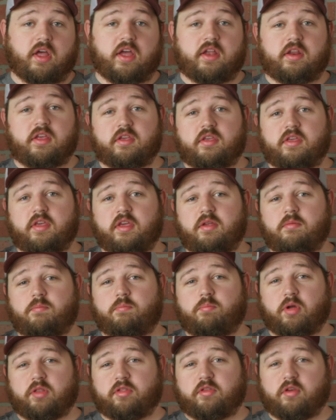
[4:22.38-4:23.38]
lighting kit,
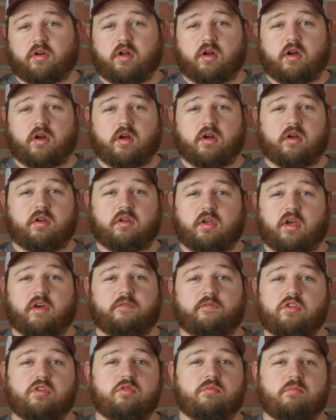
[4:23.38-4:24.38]
but there are a
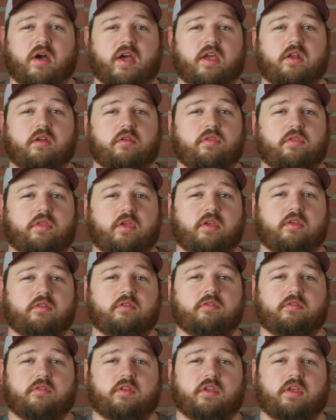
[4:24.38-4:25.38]
few minor
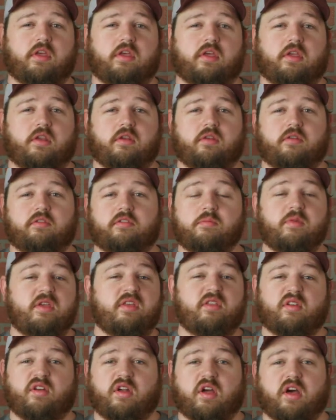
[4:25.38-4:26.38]
things, and to
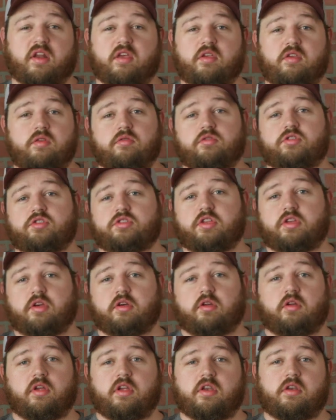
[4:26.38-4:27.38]
me they're not a huge
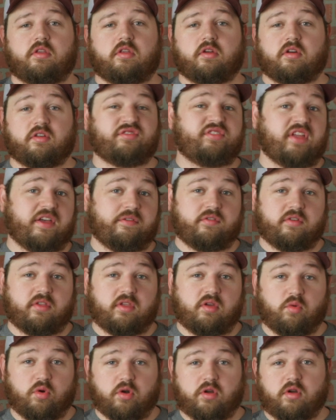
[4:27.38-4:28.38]
deal, and there's
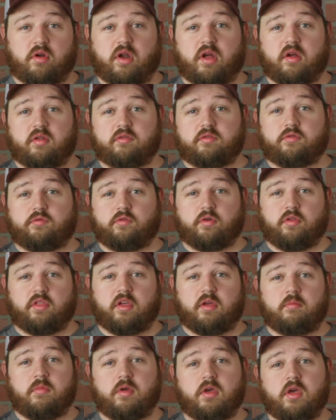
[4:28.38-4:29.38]
definitely workarounds for
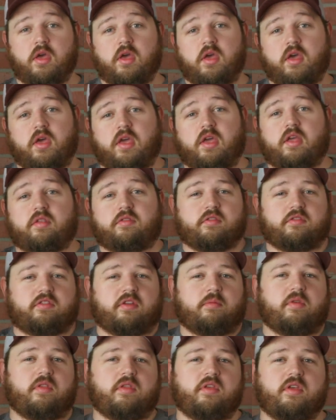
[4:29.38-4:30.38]
them. And so
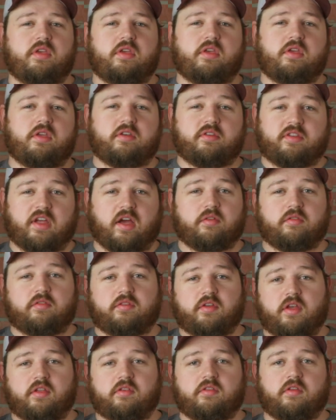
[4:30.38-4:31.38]
some of the
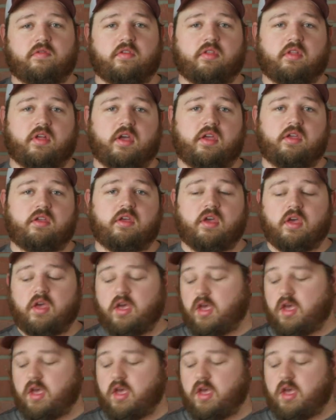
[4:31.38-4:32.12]
downsides of the light